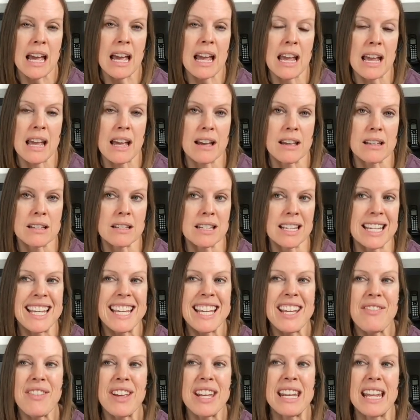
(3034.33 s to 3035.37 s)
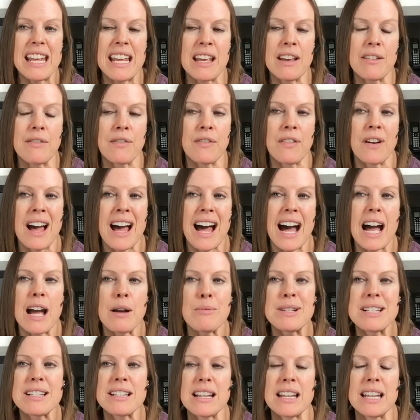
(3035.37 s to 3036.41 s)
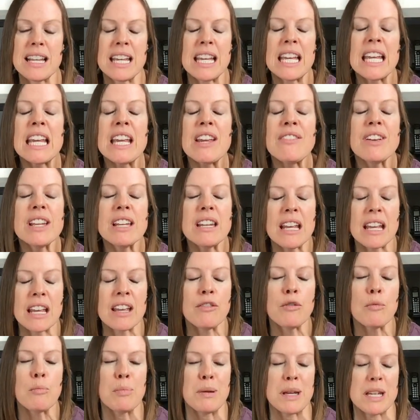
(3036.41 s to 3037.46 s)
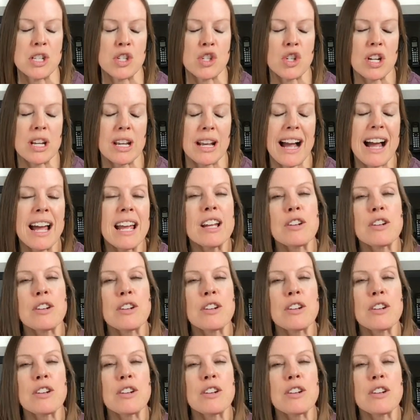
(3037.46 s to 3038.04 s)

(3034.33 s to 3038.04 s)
and even if I would say even if binging,